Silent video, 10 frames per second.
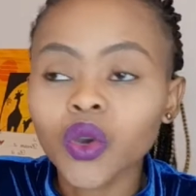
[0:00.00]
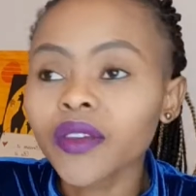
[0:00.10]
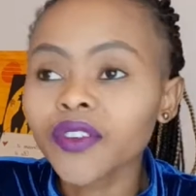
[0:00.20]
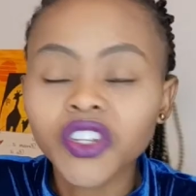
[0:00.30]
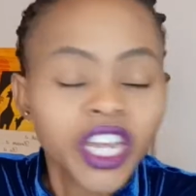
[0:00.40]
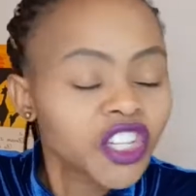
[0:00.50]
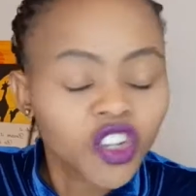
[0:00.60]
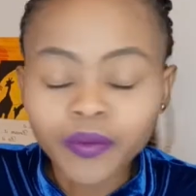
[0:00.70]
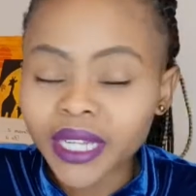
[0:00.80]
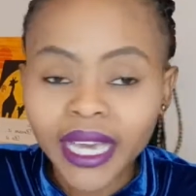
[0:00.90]
if you change
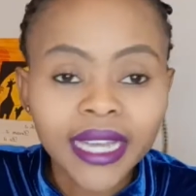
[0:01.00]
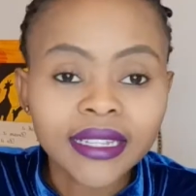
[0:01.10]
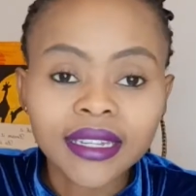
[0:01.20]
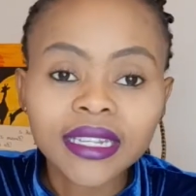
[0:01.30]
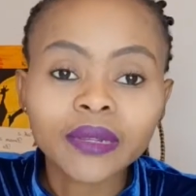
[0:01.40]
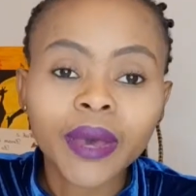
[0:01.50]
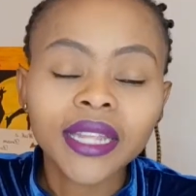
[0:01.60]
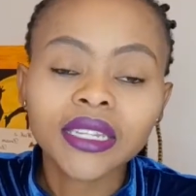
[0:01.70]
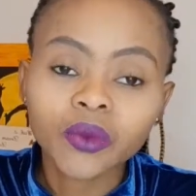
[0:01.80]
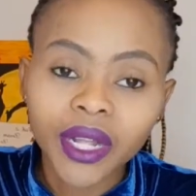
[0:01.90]
jobs again in 6
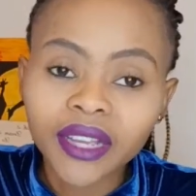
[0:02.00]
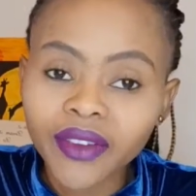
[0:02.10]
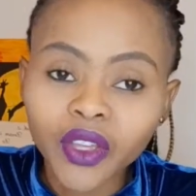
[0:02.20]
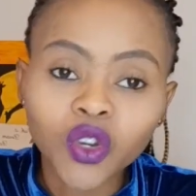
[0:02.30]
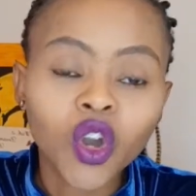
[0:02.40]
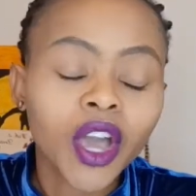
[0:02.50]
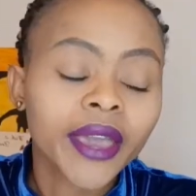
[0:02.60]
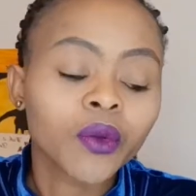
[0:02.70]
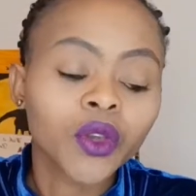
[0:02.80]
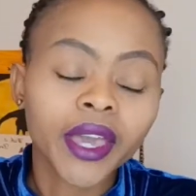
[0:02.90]
months, whatever you
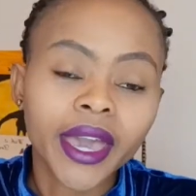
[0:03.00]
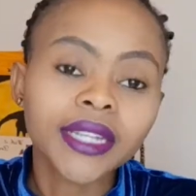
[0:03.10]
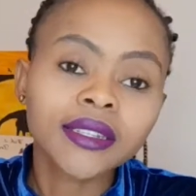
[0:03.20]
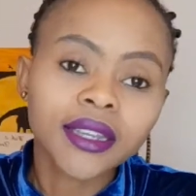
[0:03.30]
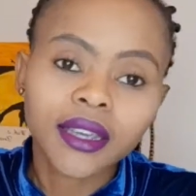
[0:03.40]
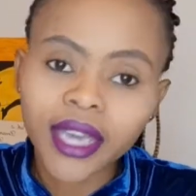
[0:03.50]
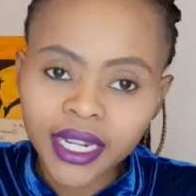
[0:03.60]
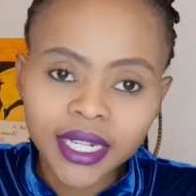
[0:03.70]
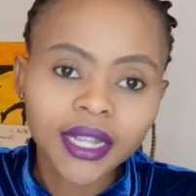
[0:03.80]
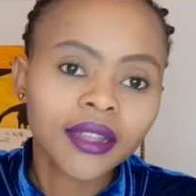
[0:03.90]
get, cash
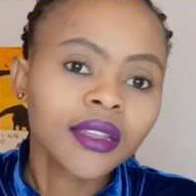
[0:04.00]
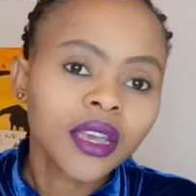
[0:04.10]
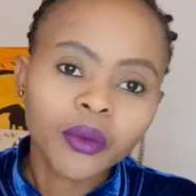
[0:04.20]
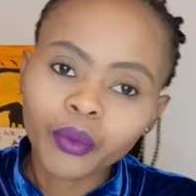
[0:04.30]
it in,